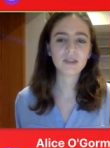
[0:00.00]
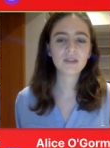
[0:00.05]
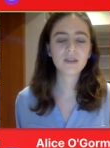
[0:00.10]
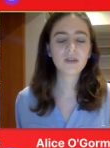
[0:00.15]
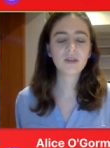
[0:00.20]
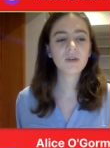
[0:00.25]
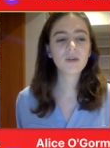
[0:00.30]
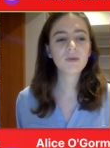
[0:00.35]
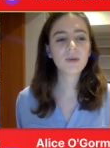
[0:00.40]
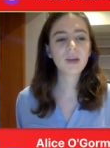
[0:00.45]
So
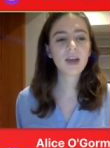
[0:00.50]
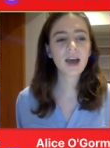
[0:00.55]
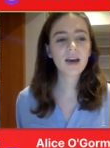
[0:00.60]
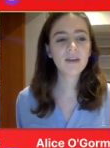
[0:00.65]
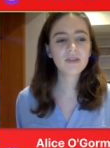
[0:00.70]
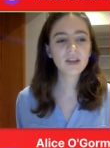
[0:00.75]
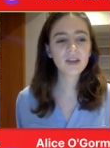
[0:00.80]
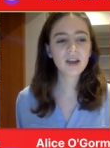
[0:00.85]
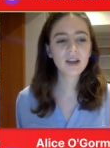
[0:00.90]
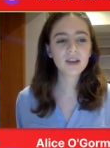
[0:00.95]
when we
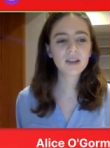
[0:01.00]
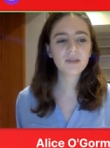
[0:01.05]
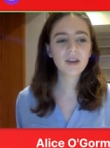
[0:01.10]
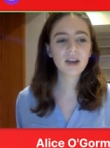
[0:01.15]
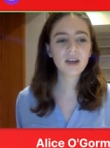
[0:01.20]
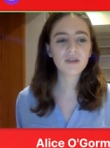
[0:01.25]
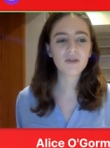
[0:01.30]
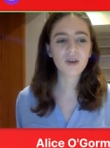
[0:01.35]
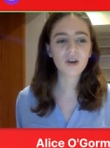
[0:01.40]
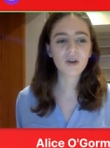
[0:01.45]
have to
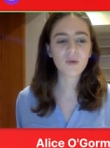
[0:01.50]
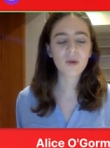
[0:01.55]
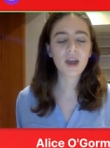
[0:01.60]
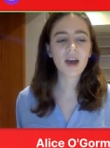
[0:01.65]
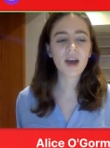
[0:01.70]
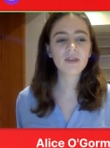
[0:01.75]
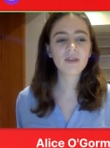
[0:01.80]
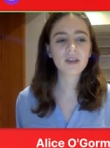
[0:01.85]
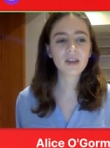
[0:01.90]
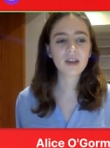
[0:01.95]
activate a rook, we
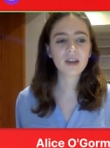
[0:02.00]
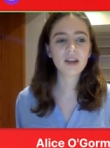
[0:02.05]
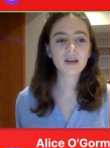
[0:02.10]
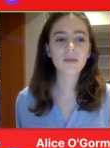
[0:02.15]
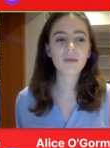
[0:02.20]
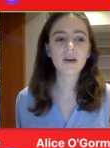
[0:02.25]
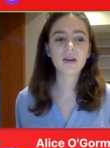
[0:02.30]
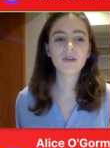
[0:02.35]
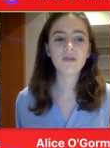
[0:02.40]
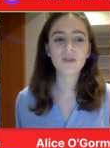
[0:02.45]
have to think
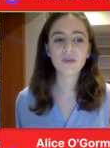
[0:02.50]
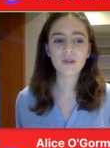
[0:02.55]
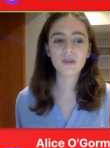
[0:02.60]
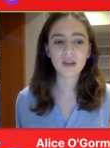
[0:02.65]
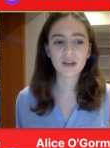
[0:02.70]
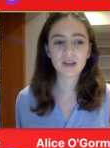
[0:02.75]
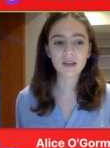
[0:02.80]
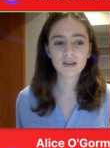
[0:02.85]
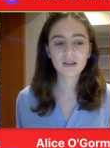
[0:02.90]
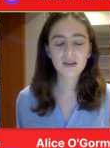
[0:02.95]
about a few
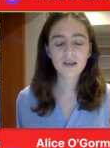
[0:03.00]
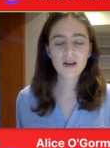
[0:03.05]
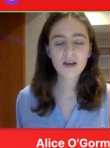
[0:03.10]
things.